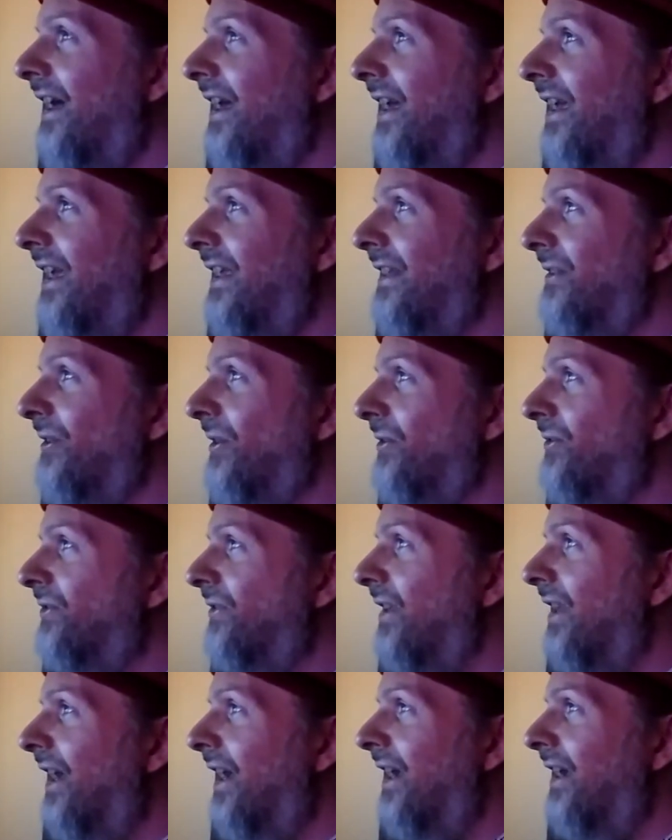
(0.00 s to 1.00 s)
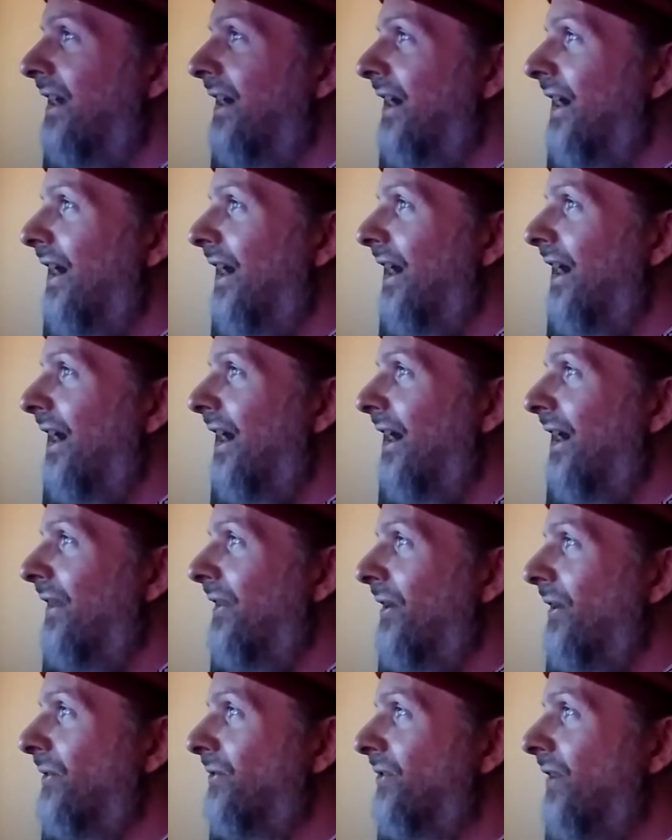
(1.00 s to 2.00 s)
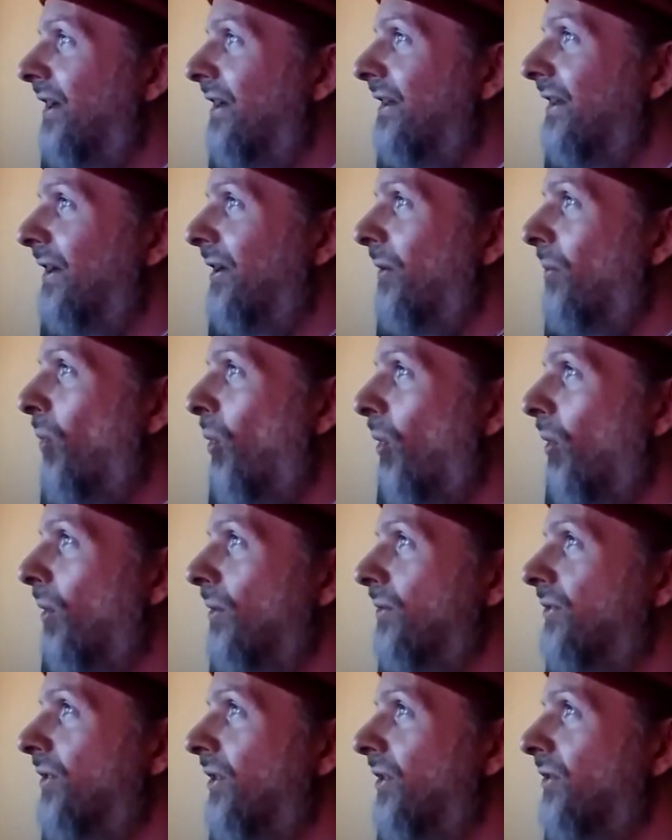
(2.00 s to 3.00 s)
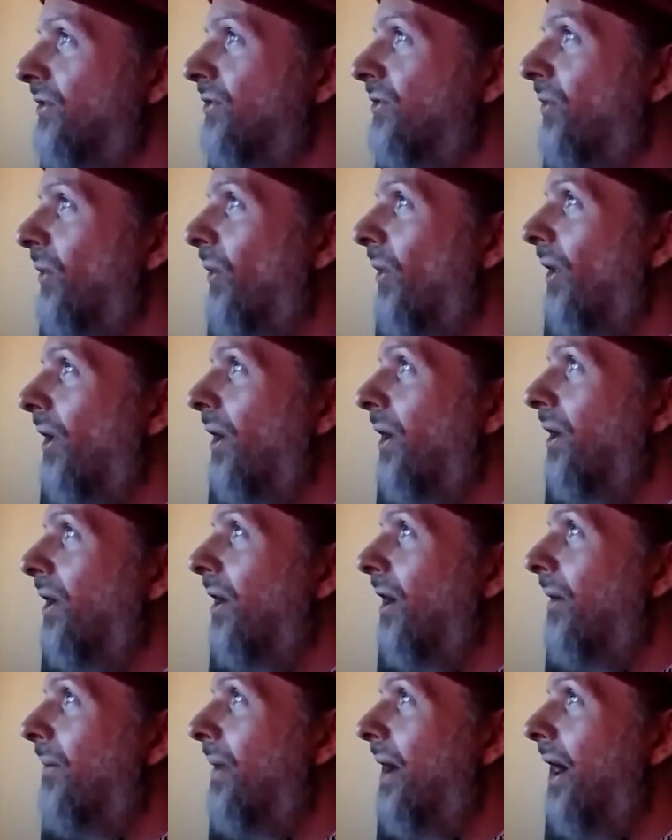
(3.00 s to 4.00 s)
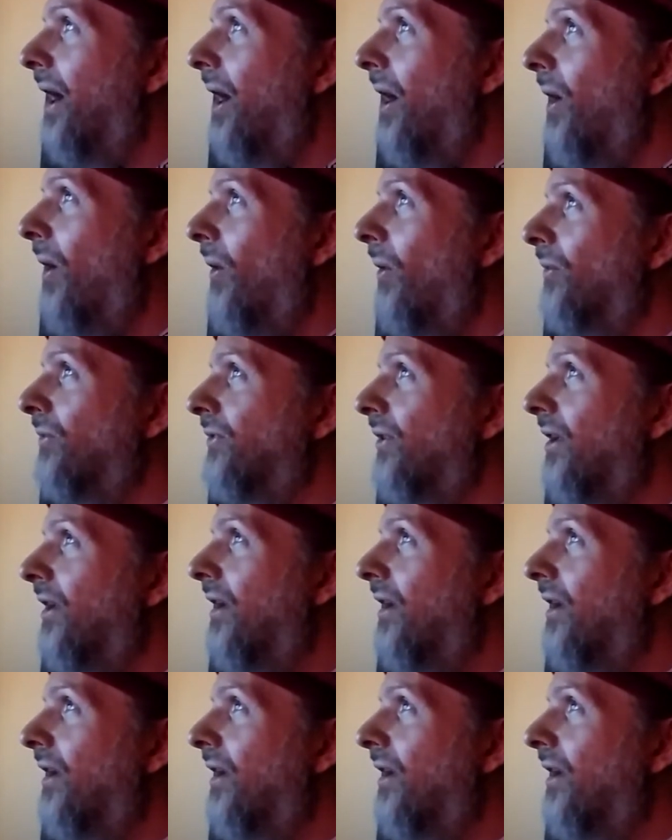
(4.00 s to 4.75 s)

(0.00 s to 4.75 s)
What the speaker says: It looks like there's kind of like a moral to the story about